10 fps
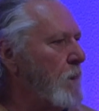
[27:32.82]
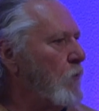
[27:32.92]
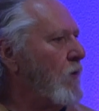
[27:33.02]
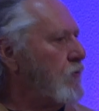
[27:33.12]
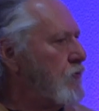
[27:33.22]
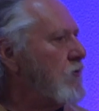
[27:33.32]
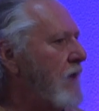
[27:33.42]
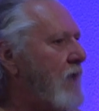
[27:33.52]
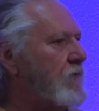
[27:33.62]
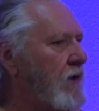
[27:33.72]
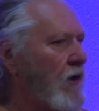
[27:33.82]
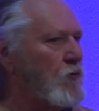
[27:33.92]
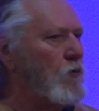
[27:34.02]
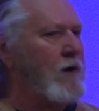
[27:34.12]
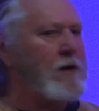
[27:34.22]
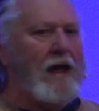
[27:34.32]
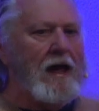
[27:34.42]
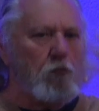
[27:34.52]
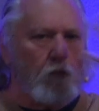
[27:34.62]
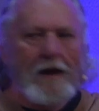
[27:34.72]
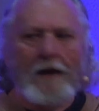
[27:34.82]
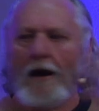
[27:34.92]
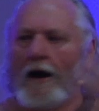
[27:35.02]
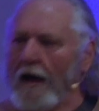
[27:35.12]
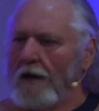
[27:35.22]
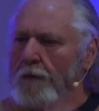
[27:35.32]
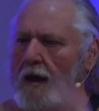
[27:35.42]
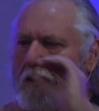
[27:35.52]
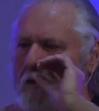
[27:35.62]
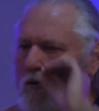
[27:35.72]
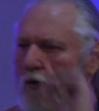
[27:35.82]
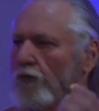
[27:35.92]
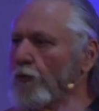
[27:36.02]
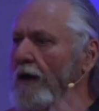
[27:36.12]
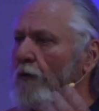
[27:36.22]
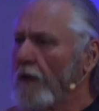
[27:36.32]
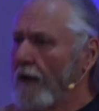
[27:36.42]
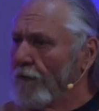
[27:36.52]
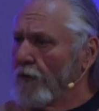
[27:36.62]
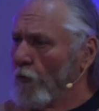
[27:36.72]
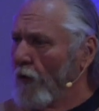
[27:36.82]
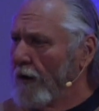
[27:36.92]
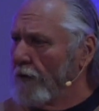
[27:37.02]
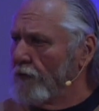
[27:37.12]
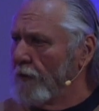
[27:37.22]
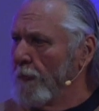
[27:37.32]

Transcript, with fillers: when you gave another one a ring, a headband, a nose ring, whatever it was,